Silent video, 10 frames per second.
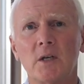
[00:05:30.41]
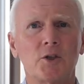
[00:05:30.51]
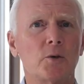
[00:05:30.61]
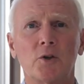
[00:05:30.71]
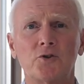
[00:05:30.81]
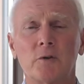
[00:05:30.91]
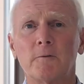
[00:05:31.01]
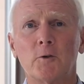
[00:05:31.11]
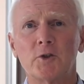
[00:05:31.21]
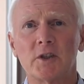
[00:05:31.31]

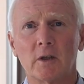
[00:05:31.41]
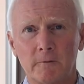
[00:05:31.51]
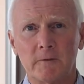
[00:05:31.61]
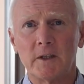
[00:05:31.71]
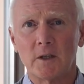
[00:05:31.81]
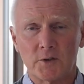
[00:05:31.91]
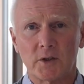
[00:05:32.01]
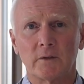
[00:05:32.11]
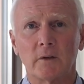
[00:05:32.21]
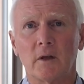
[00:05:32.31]
240-odd
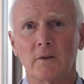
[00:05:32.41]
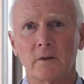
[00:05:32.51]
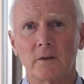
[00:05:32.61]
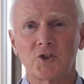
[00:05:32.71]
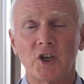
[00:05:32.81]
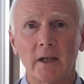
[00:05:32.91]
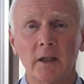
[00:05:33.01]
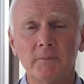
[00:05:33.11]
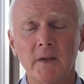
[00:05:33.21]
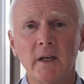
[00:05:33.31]
videos on the
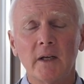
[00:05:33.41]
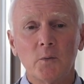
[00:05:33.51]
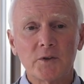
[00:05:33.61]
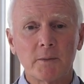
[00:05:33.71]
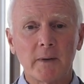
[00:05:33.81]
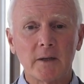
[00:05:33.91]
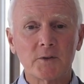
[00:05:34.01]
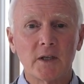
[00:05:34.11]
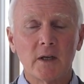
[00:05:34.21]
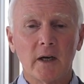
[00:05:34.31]
channel, was about